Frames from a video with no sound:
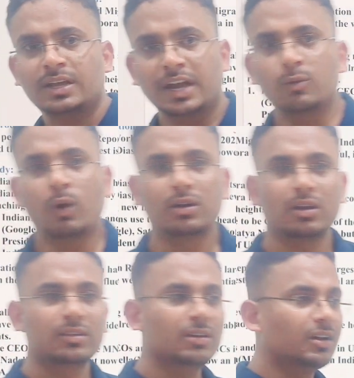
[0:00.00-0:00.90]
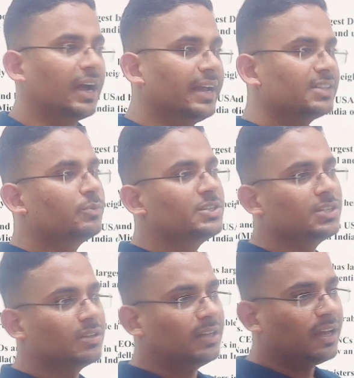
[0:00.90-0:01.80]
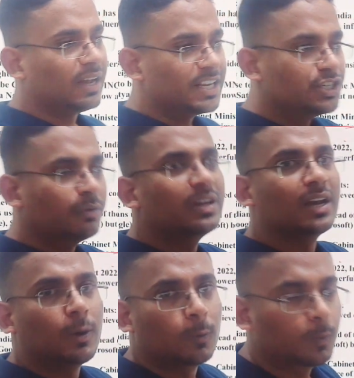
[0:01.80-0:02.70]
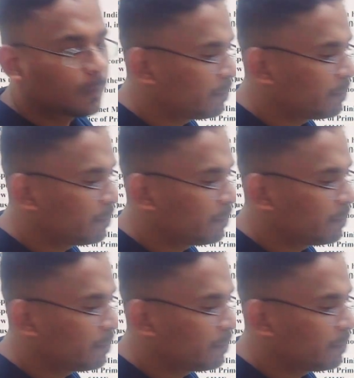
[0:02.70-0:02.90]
and what are the heights which they are achieving now.